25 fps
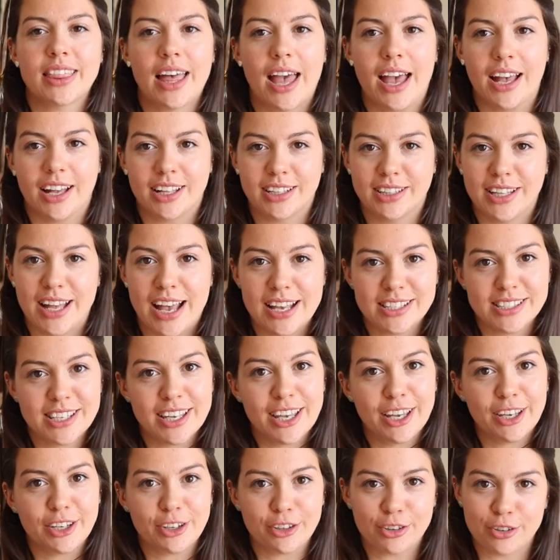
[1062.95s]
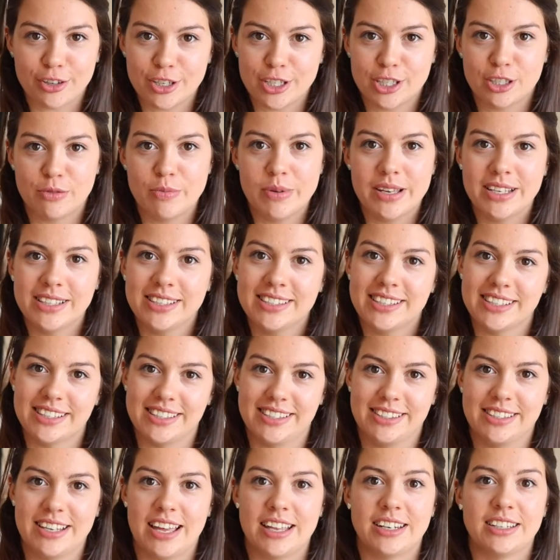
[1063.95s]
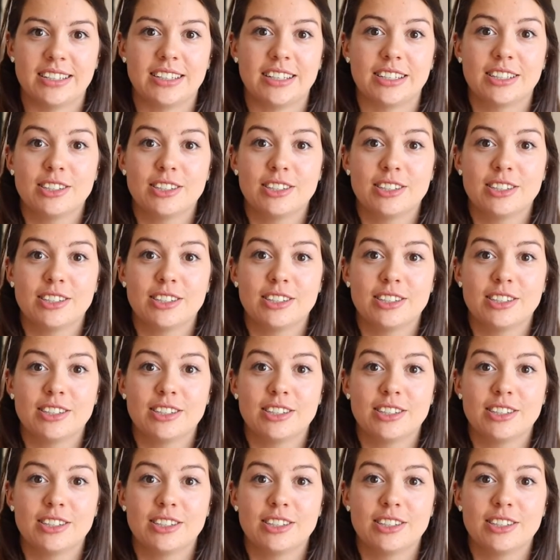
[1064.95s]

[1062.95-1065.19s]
that classic Christmas scent.